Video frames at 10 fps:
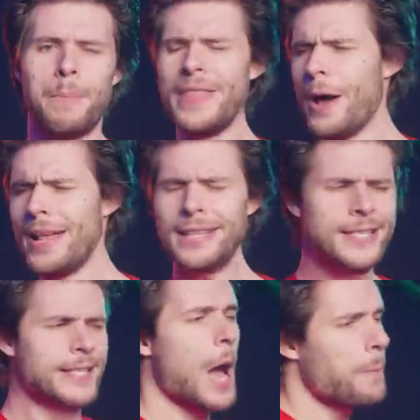But now let's
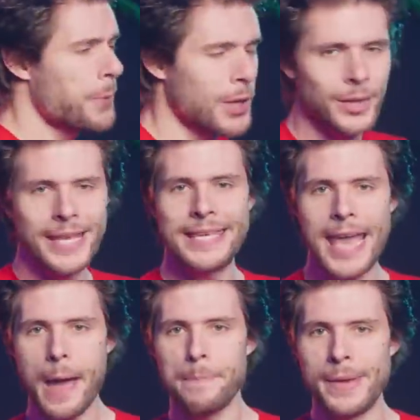stop with all the
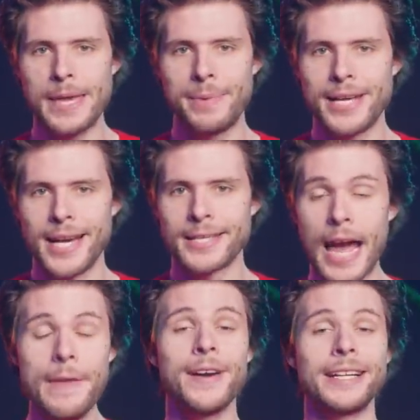yapping, because
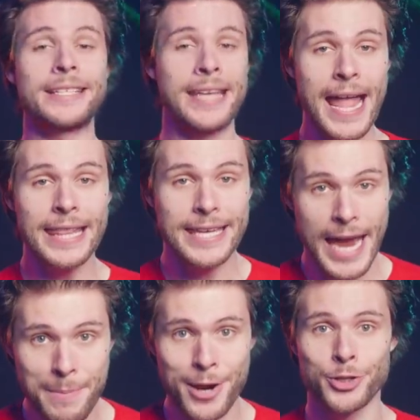I've got 10
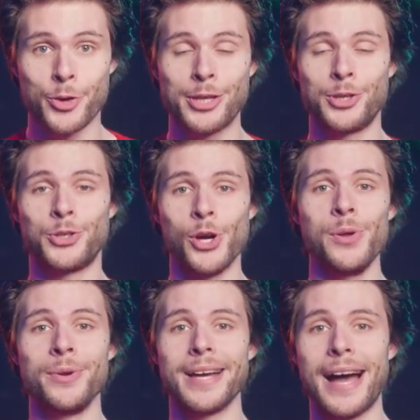camera tricks to show
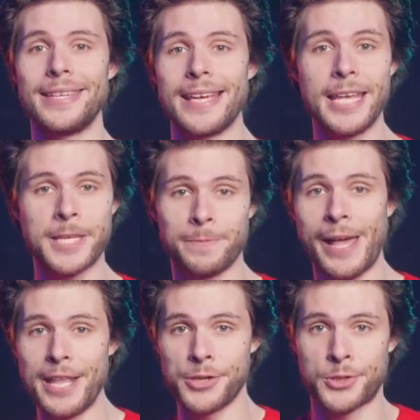you guys and
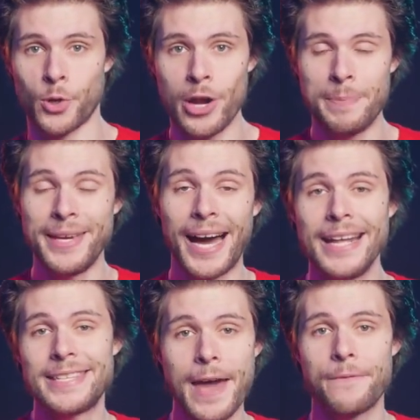explain the story
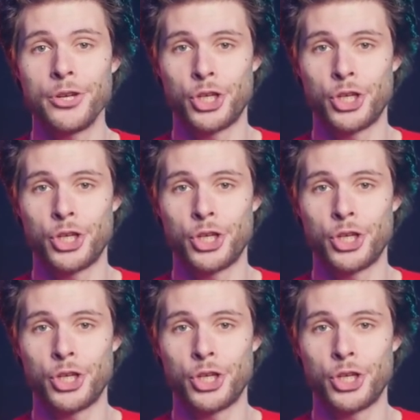behind every